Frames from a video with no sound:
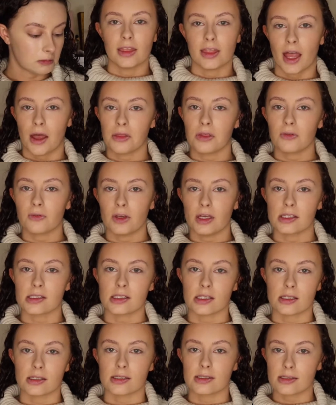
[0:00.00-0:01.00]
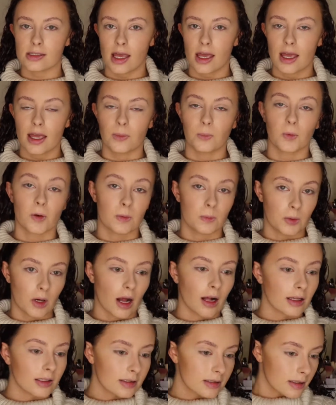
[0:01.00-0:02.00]
Now the face is set and we're
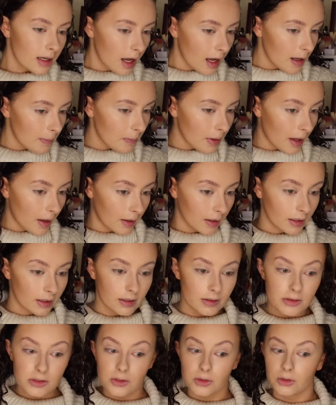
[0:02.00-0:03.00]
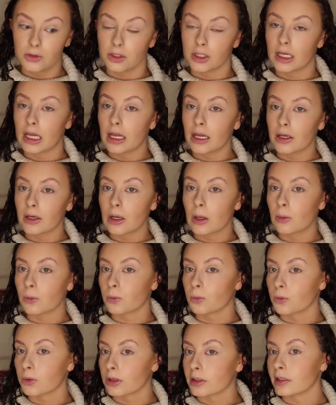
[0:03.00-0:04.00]
bronzed up, and it is looking
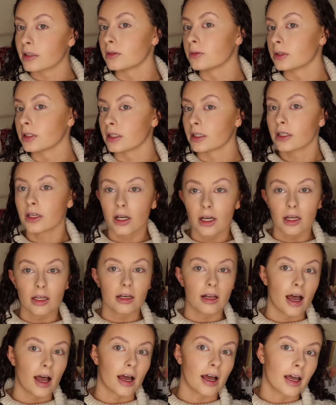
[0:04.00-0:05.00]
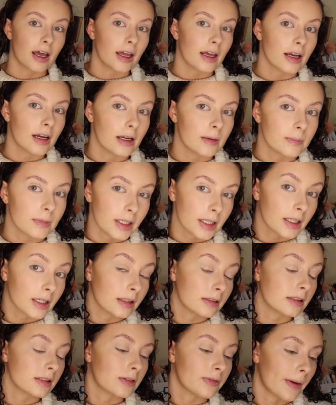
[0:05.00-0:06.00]
really, really good. I am liking
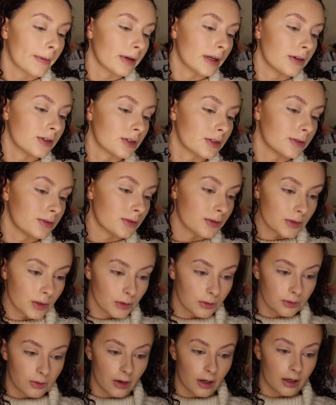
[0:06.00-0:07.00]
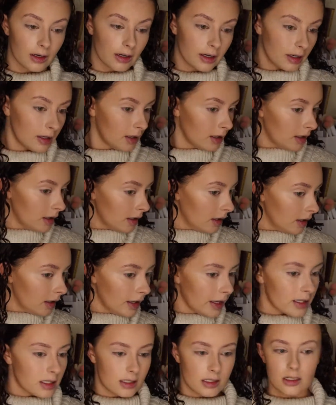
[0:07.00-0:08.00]
this foundation so far.
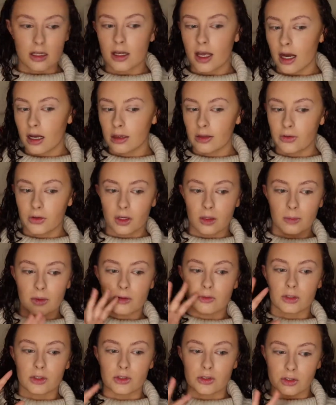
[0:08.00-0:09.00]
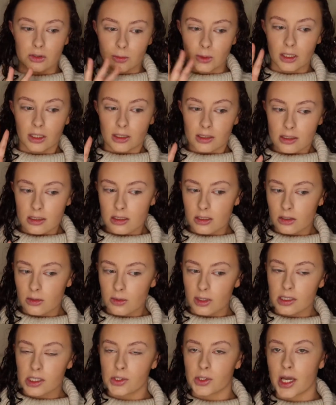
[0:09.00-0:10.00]
It's still got a little bit of a dewiness to
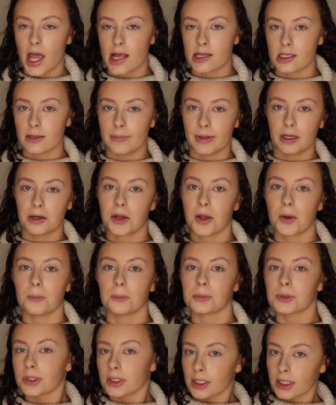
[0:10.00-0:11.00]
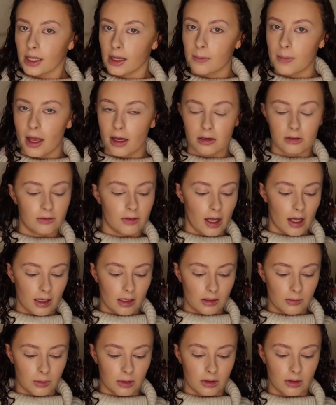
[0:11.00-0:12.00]
it, so it hasn't been completely
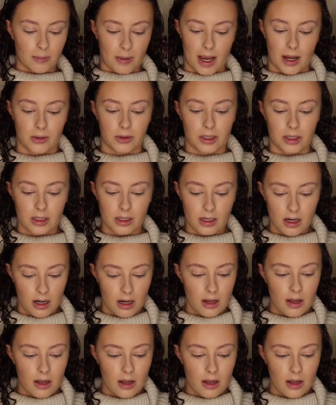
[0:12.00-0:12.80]
mattified with the powder.